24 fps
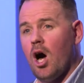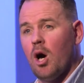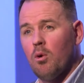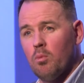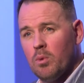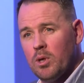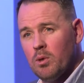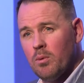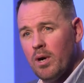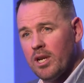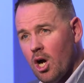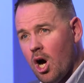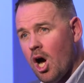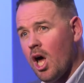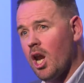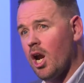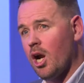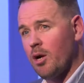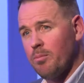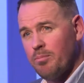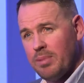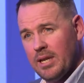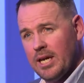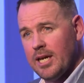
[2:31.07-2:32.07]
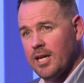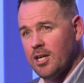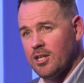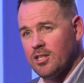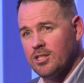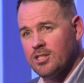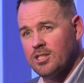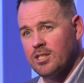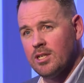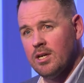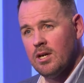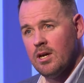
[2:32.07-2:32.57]
We want all our
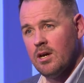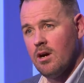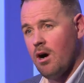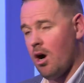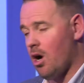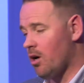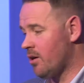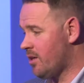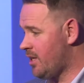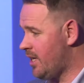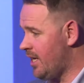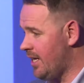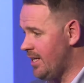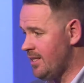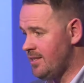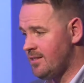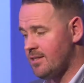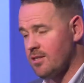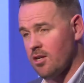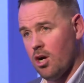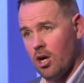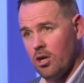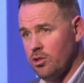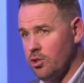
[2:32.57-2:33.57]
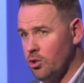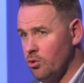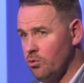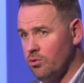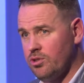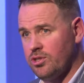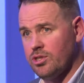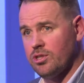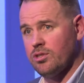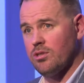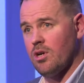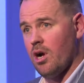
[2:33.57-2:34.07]
players, our kids, our
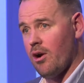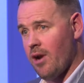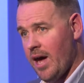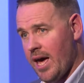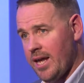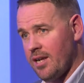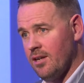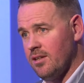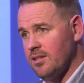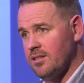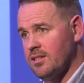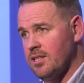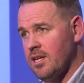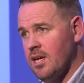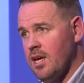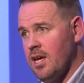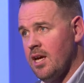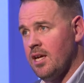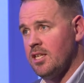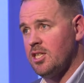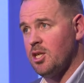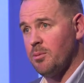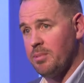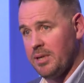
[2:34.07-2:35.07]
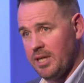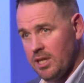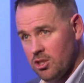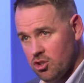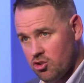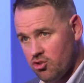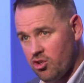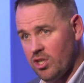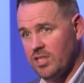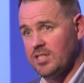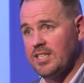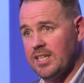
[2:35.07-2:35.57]
youths, our adults, to be
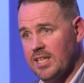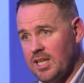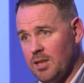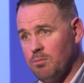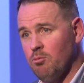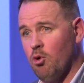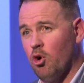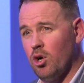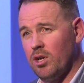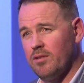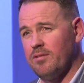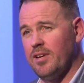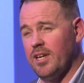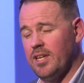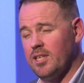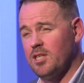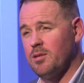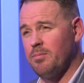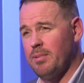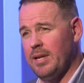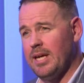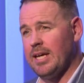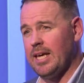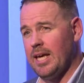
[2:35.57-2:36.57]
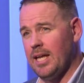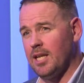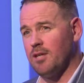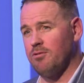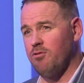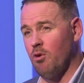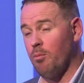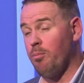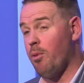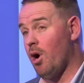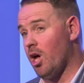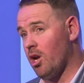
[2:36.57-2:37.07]
intrinsically motivated to play Gaelic
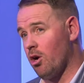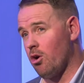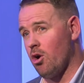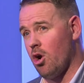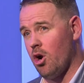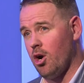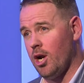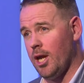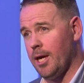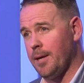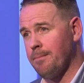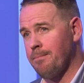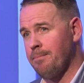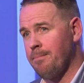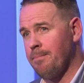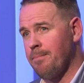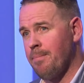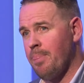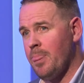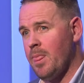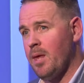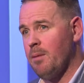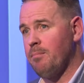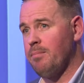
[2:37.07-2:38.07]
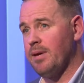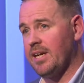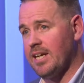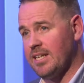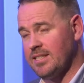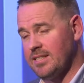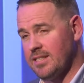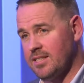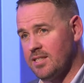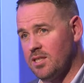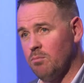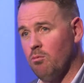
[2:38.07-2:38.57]
football or hurling,
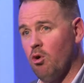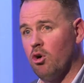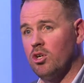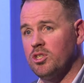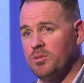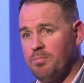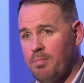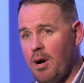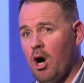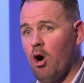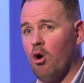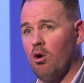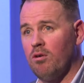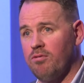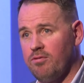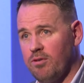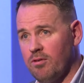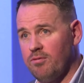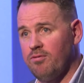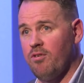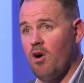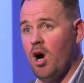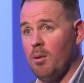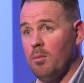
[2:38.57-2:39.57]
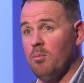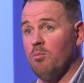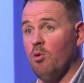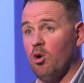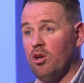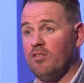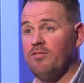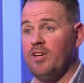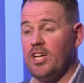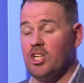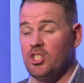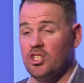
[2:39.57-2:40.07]
because it's the most powerful form of
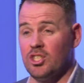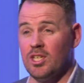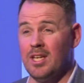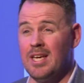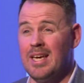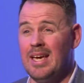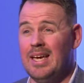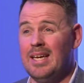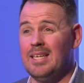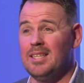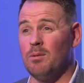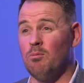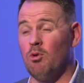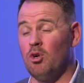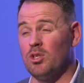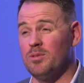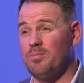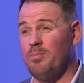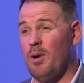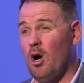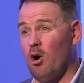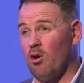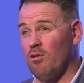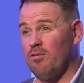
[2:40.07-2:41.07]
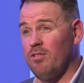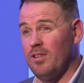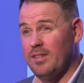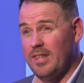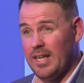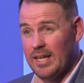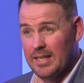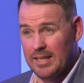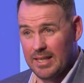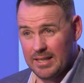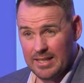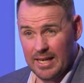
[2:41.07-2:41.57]
motivation, the most powerful
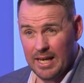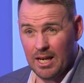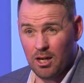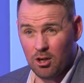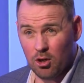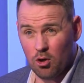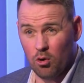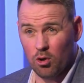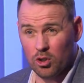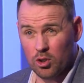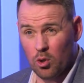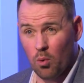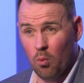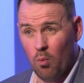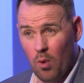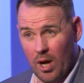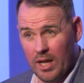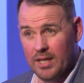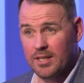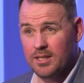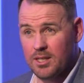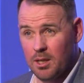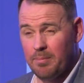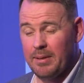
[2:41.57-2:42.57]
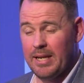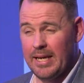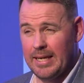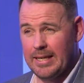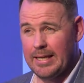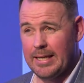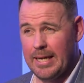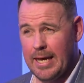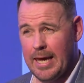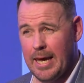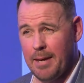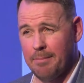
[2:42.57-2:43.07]
thing that they are going to want to play
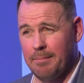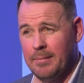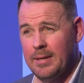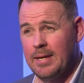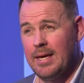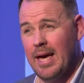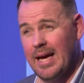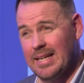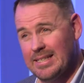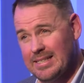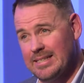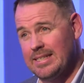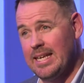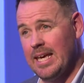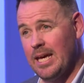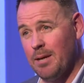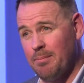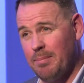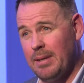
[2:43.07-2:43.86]
the game and stay